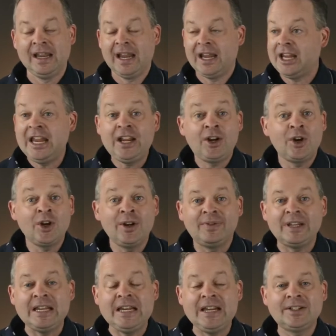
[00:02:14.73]
He could have
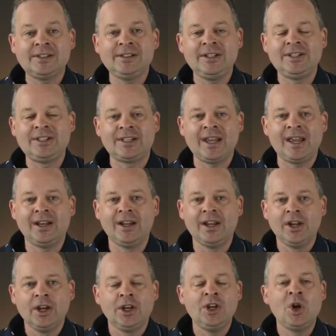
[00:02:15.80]
easily said,
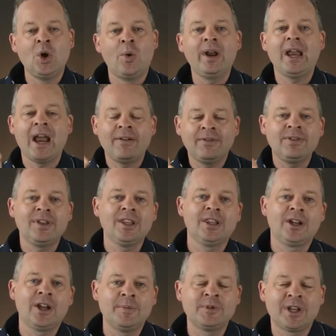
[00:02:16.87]
you know what, everything
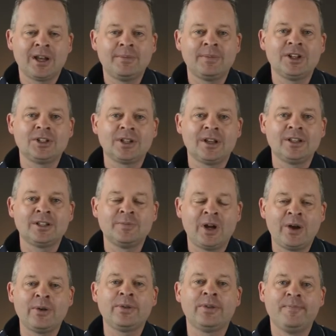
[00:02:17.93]
that comes out of my Son's
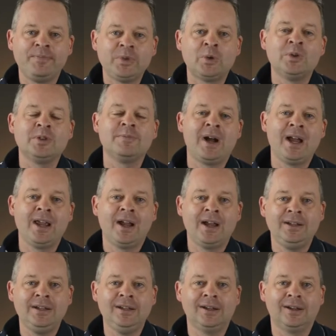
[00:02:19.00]
mouth was my
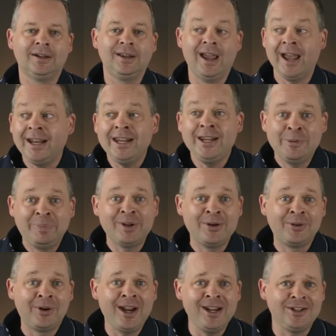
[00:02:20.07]
idea. And he'd have been
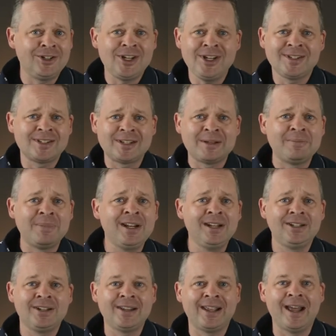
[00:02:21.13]
right. Jesus
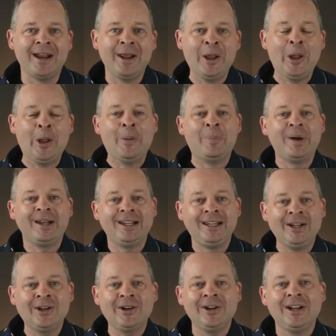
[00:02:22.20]
admitted to that. But
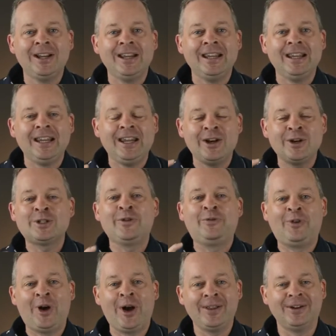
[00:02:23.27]
here's the
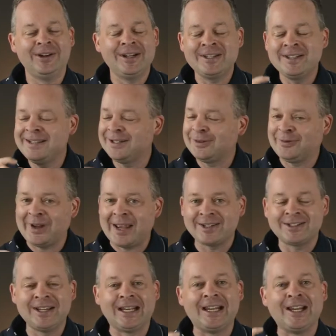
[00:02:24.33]
Father. Isn't this
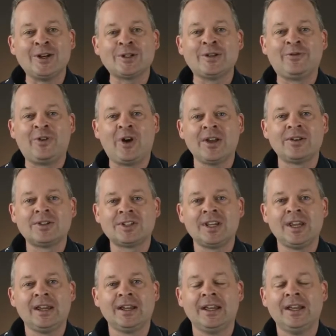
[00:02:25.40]
fascinating? Here's the Father
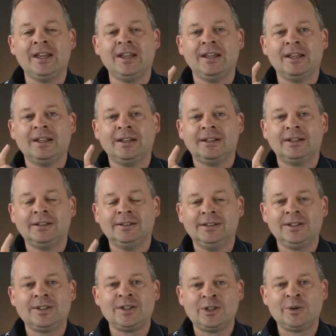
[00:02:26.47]
saying,
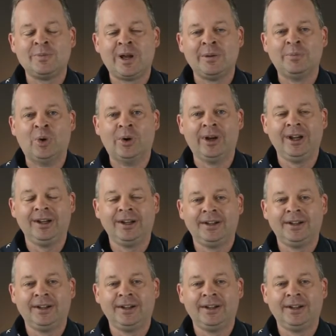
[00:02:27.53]
listen to my boy.